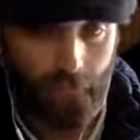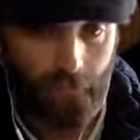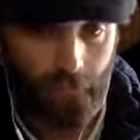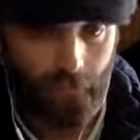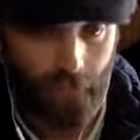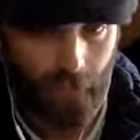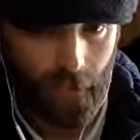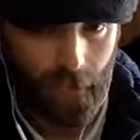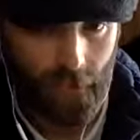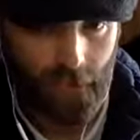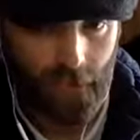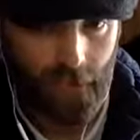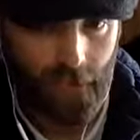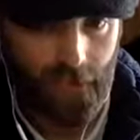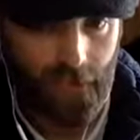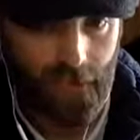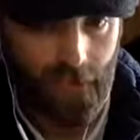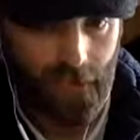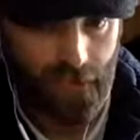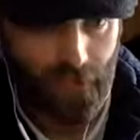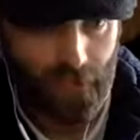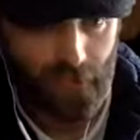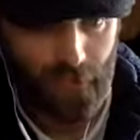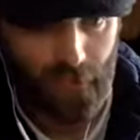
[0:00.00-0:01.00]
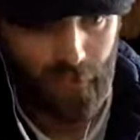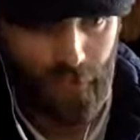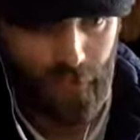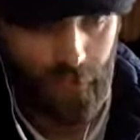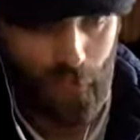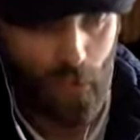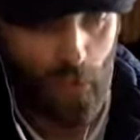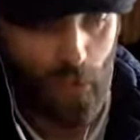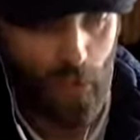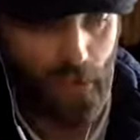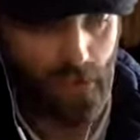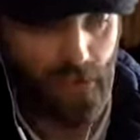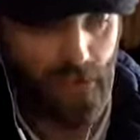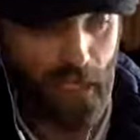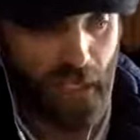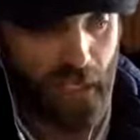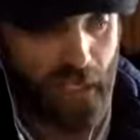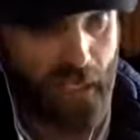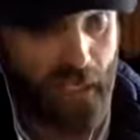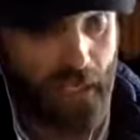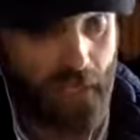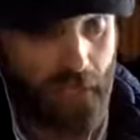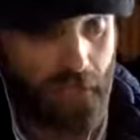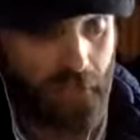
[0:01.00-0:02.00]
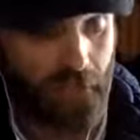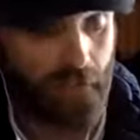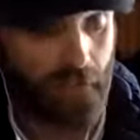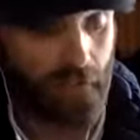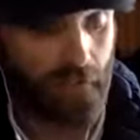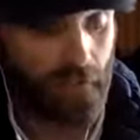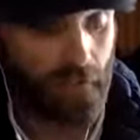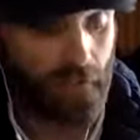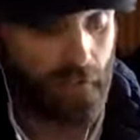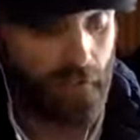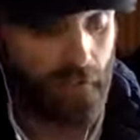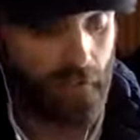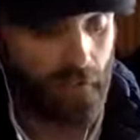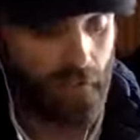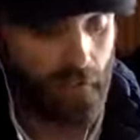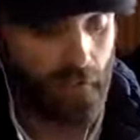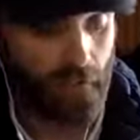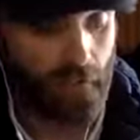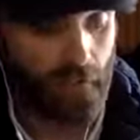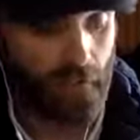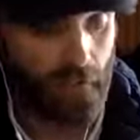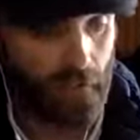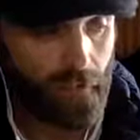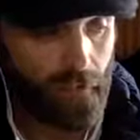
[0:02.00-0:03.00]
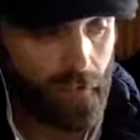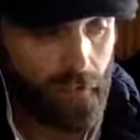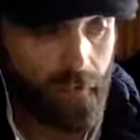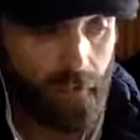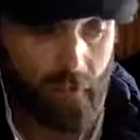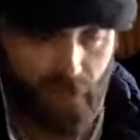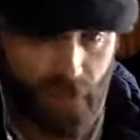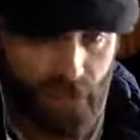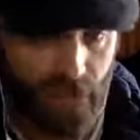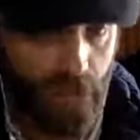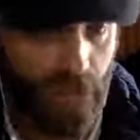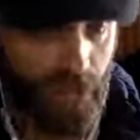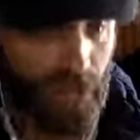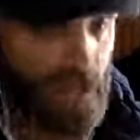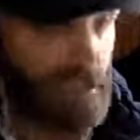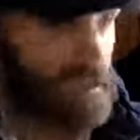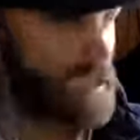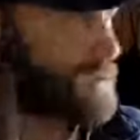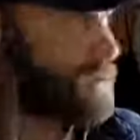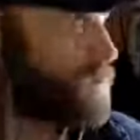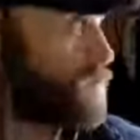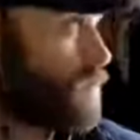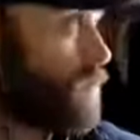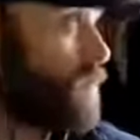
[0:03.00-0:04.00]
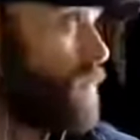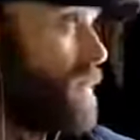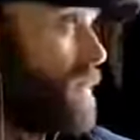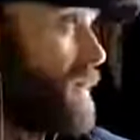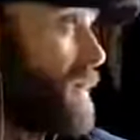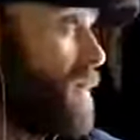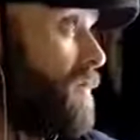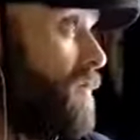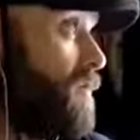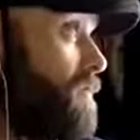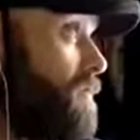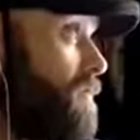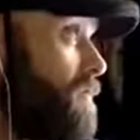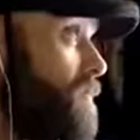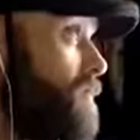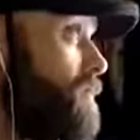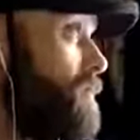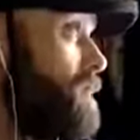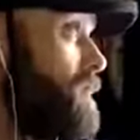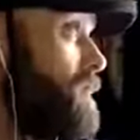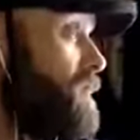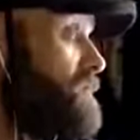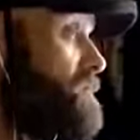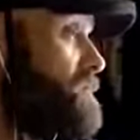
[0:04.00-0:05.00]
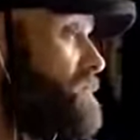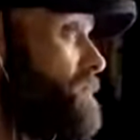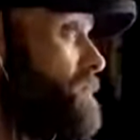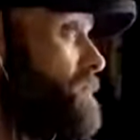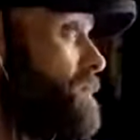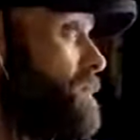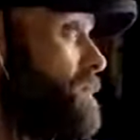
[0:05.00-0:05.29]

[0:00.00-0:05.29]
Right, she might test her a bit more. Sally? No, because Johnny can get in trouble now if you do this.